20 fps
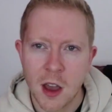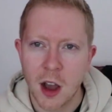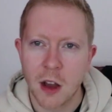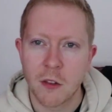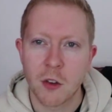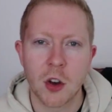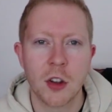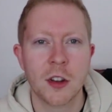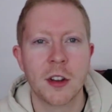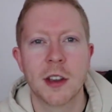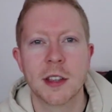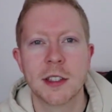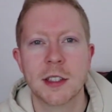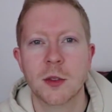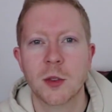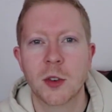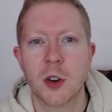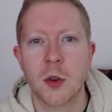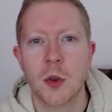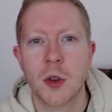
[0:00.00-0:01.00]
I've got a nice
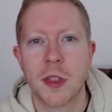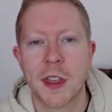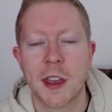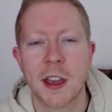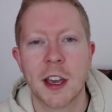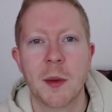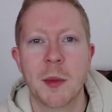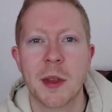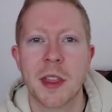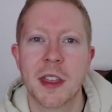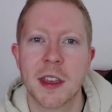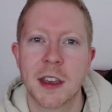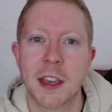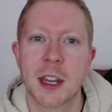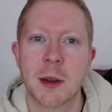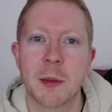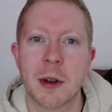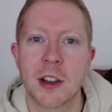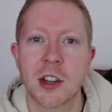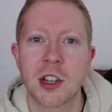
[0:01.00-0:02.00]
little cool thing I've been
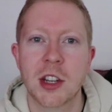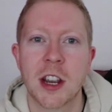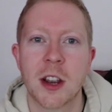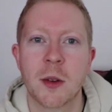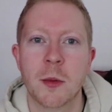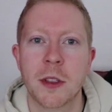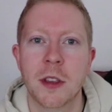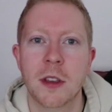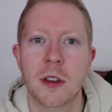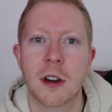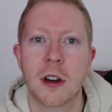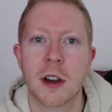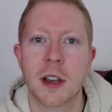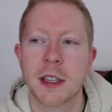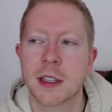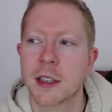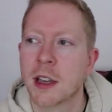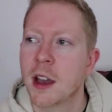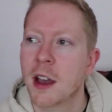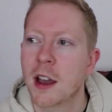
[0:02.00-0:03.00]
thinking about sharing with you
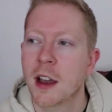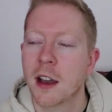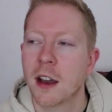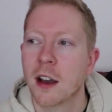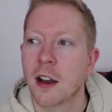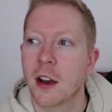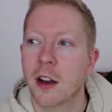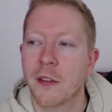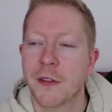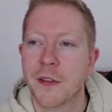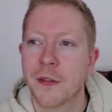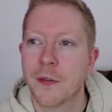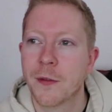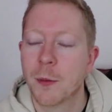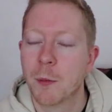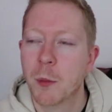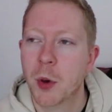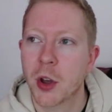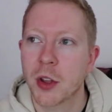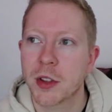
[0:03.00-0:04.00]
guys. I've
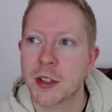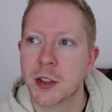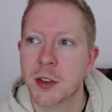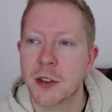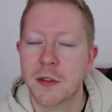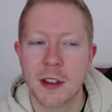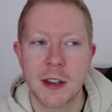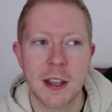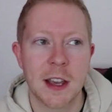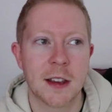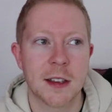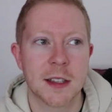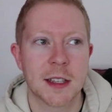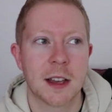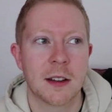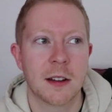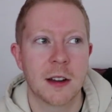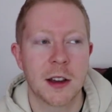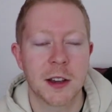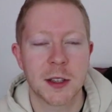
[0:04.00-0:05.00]
put 2 videos
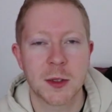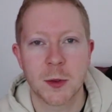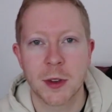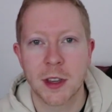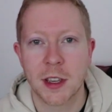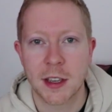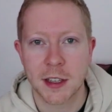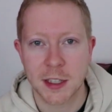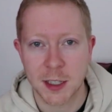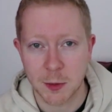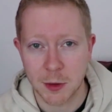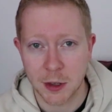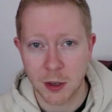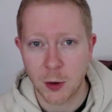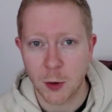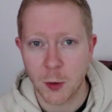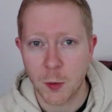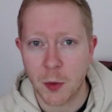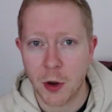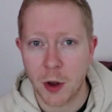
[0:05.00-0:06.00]
out last week because something
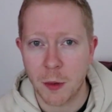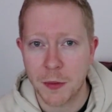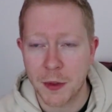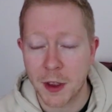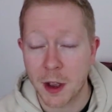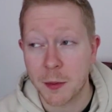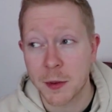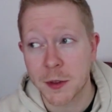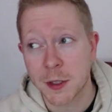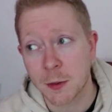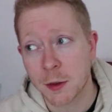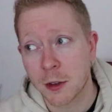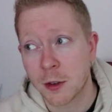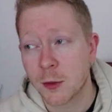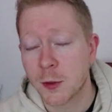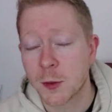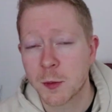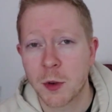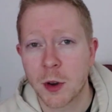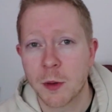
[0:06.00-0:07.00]
cool popped up, and something
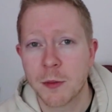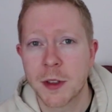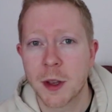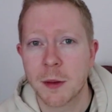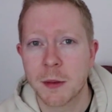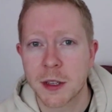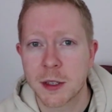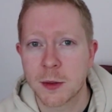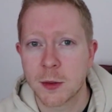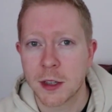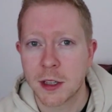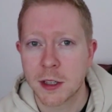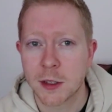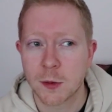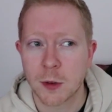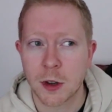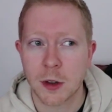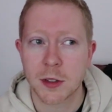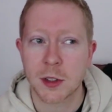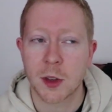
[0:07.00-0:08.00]
cool's popped up this week as
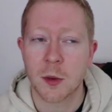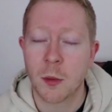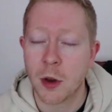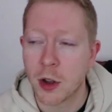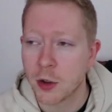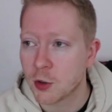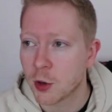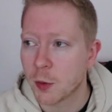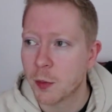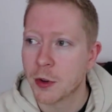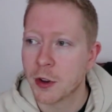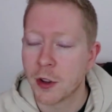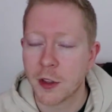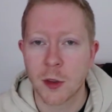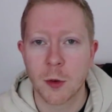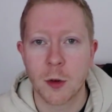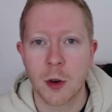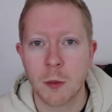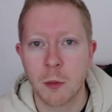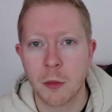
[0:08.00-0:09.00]
well. So I might drop
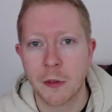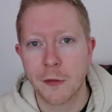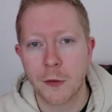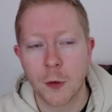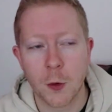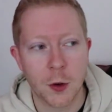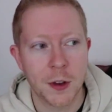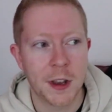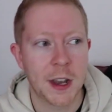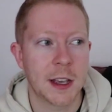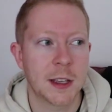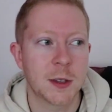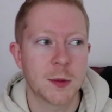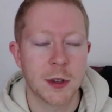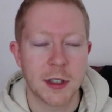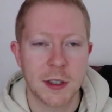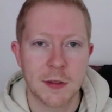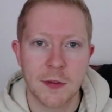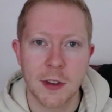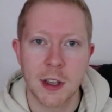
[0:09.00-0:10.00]
another one before next
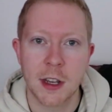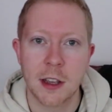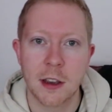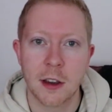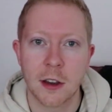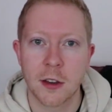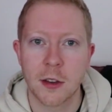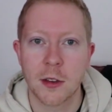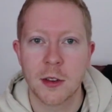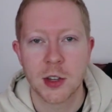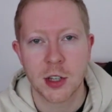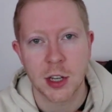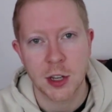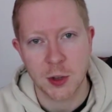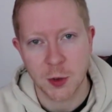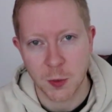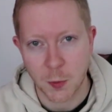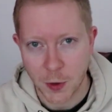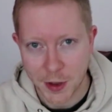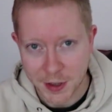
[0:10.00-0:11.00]
week's video,
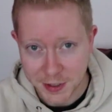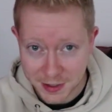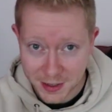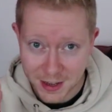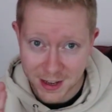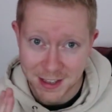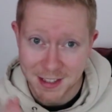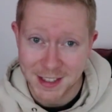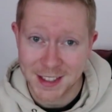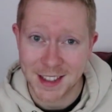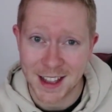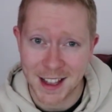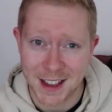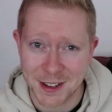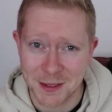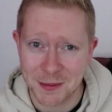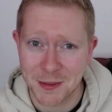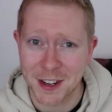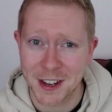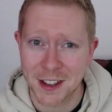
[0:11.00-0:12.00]
scheduled Wednesday,
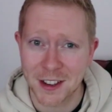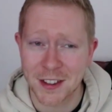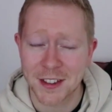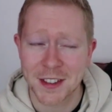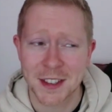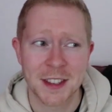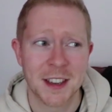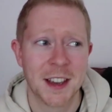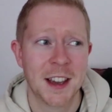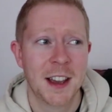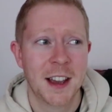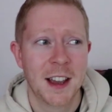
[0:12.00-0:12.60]
standard videos.